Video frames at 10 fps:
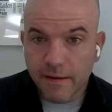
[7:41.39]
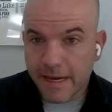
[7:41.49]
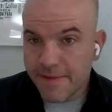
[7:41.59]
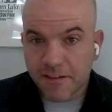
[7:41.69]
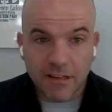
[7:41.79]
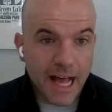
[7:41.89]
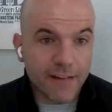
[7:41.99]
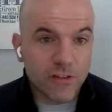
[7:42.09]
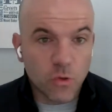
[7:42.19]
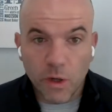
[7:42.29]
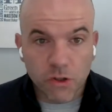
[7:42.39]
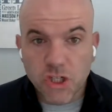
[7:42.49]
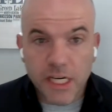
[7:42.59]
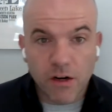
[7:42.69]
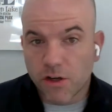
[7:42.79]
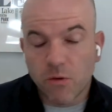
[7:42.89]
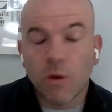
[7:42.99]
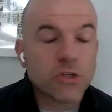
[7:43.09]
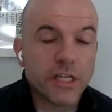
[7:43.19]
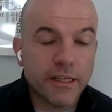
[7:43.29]
In this class, you will cheat or you
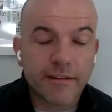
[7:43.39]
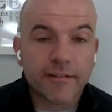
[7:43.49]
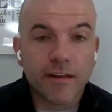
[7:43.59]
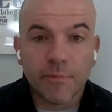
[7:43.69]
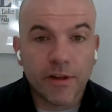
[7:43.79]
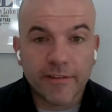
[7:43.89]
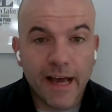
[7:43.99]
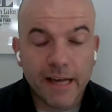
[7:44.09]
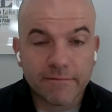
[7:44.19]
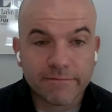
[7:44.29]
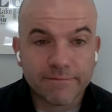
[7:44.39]
won't cheat. It's as simple as that.